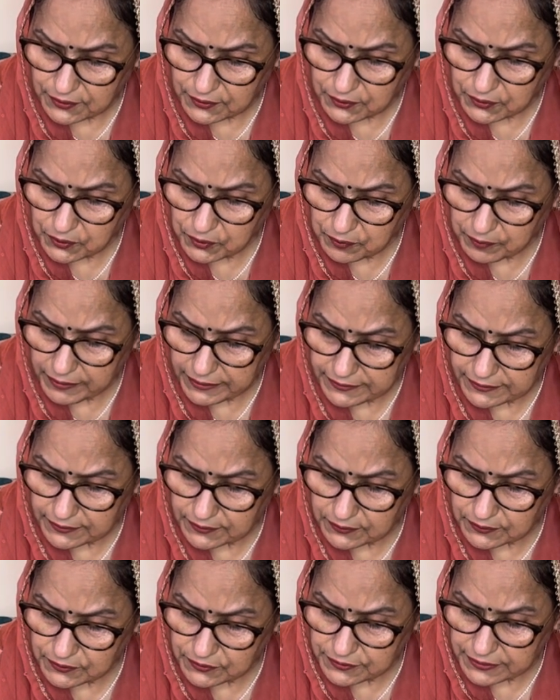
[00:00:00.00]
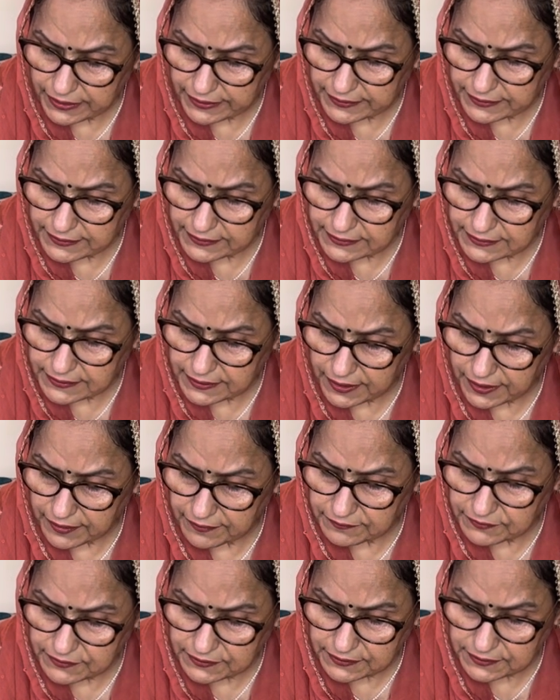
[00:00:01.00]
who by the Guru's guidance
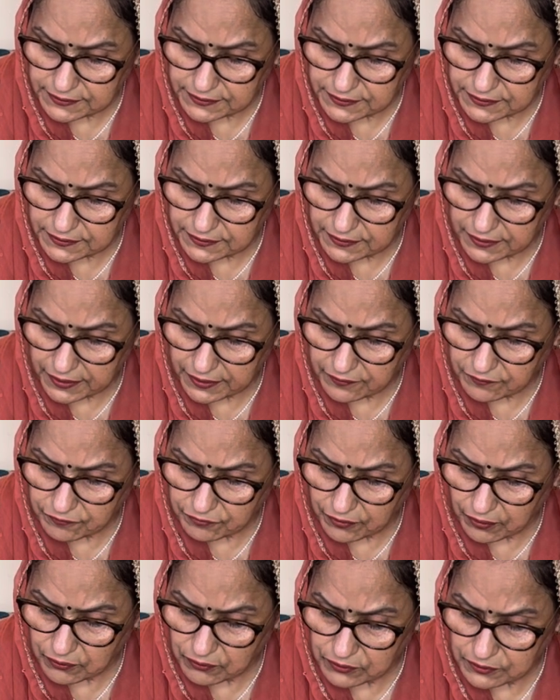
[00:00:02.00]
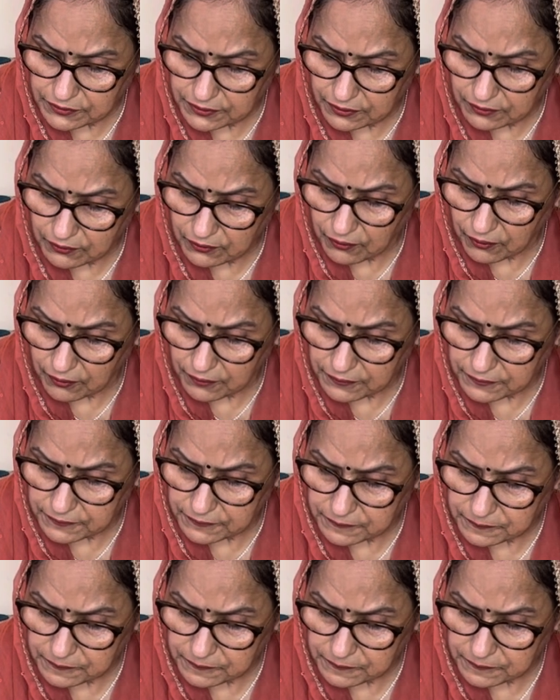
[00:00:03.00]
have searched and found the God.